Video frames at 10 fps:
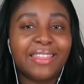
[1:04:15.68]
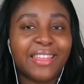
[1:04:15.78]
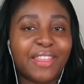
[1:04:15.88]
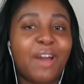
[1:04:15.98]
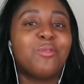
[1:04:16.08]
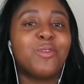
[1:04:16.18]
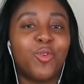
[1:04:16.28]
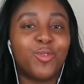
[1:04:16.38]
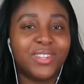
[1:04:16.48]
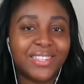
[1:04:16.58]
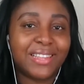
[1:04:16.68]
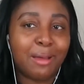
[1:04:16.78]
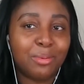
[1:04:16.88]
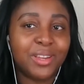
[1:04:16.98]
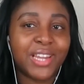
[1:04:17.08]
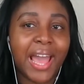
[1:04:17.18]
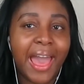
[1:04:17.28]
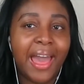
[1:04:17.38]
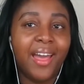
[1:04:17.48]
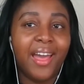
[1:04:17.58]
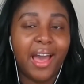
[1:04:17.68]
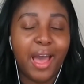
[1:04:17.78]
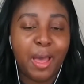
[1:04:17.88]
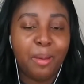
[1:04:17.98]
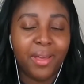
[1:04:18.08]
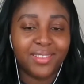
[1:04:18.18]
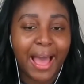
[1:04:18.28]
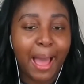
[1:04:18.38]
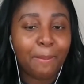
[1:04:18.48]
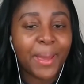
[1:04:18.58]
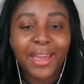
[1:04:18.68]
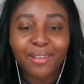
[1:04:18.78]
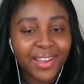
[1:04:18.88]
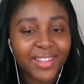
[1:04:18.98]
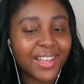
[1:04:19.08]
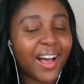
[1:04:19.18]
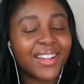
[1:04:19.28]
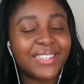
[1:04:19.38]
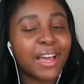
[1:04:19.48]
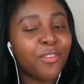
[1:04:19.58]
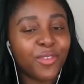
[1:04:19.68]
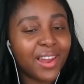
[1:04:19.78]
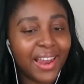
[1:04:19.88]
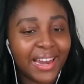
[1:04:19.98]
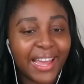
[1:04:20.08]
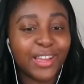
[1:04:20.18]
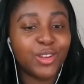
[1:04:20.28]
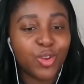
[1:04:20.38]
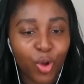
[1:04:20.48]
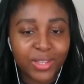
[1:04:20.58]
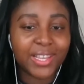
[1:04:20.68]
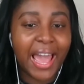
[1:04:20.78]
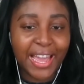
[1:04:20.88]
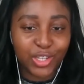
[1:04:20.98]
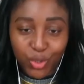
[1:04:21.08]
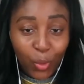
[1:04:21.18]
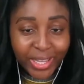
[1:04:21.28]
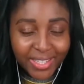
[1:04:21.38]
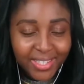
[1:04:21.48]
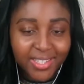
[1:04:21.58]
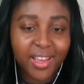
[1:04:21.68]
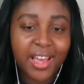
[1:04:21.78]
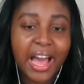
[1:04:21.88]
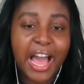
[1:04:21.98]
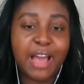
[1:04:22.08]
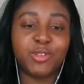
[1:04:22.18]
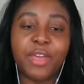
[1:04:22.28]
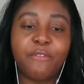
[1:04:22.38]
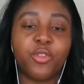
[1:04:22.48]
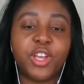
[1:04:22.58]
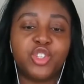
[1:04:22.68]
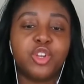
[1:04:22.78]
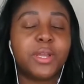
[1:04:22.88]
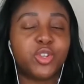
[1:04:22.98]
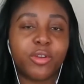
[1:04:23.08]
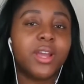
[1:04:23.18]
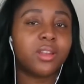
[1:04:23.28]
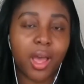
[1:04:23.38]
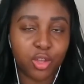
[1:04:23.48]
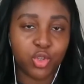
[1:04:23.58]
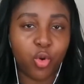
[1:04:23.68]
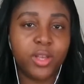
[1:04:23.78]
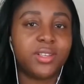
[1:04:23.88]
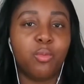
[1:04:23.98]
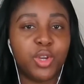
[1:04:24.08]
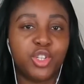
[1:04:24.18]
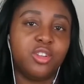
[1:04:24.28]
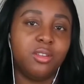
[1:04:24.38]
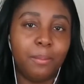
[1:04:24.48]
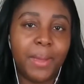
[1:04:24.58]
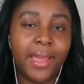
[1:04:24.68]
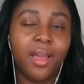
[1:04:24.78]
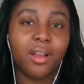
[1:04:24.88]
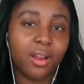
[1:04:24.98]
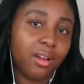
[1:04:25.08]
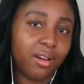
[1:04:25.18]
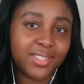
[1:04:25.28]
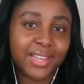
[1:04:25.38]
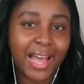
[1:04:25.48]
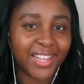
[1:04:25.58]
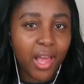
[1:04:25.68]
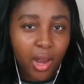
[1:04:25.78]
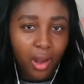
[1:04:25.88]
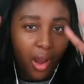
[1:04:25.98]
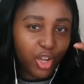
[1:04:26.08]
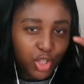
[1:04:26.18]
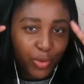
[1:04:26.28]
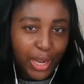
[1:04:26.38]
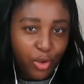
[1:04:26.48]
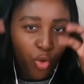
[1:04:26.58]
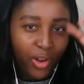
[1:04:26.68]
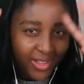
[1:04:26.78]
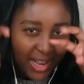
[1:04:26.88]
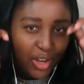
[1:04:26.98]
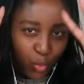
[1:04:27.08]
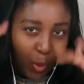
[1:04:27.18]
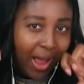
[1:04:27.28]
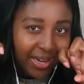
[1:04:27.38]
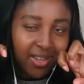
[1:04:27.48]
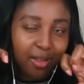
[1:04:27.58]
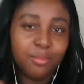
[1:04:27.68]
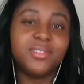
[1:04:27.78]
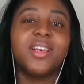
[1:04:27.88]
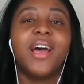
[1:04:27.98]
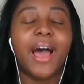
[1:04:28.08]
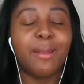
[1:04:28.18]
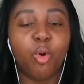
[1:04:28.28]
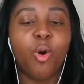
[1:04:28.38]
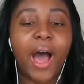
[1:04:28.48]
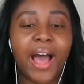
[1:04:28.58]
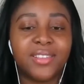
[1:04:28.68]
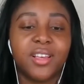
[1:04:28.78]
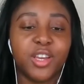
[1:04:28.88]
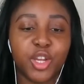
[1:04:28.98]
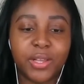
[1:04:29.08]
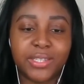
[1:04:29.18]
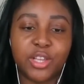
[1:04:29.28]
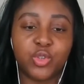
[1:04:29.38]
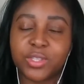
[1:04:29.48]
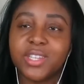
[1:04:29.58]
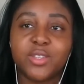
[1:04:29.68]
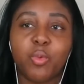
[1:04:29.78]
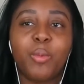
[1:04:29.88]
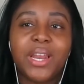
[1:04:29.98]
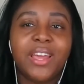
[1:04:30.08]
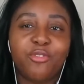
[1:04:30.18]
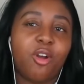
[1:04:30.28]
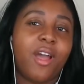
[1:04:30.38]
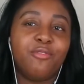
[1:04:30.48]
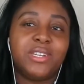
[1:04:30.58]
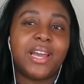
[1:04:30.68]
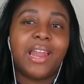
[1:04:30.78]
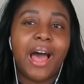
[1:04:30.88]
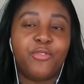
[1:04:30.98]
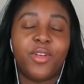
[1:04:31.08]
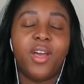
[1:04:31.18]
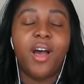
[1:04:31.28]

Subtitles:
I think that we've already established here is that periods are definitely not a choice. So therefore, they shouldn't be treated like a choice, and we shouldn't be classed as luxury, non-essential items, and more as essentials. This is what we need for our everyday life.